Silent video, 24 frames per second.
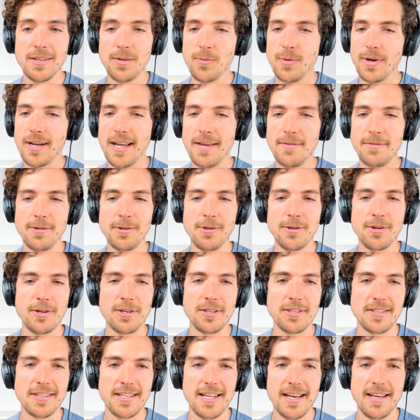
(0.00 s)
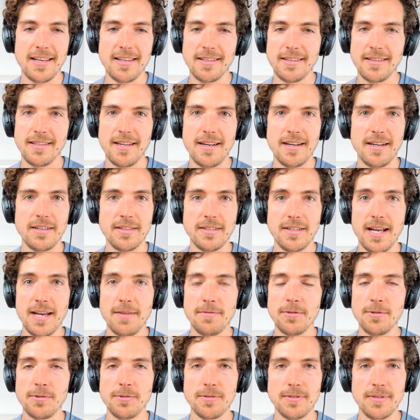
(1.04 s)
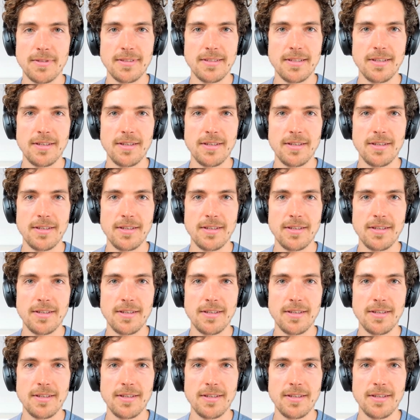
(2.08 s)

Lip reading: What have you learned that there? Have you